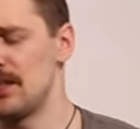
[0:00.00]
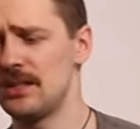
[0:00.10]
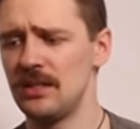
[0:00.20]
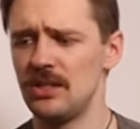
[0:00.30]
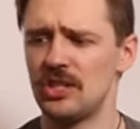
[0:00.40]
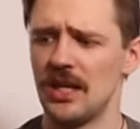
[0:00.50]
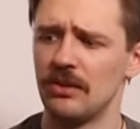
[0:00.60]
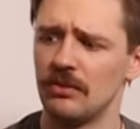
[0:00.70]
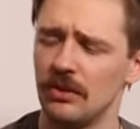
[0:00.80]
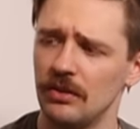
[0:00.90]
Just in
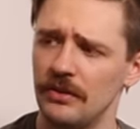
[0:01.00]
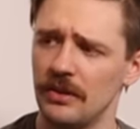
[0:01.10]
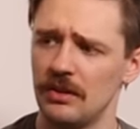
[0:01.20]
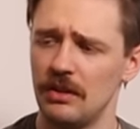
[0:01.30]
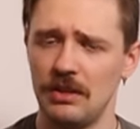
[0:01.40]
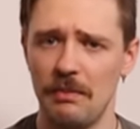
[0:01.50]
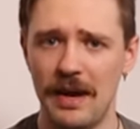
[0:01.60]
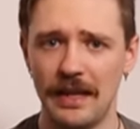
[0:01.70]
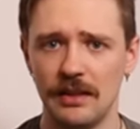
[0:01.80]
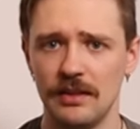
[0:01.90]
general, the, the, the
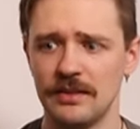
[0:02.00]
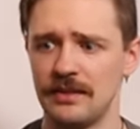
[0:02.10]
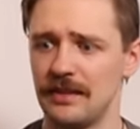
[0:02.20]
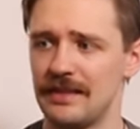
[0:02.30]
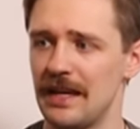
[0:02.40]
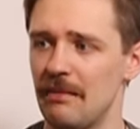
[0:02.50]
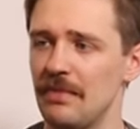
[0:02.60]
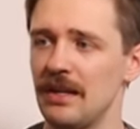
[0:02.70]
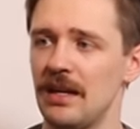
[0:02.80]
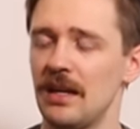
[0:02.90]
metals, the
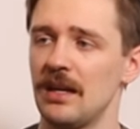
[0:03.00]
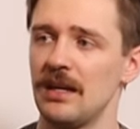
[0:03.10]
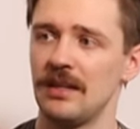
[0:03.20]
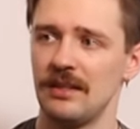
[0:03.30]
assembly,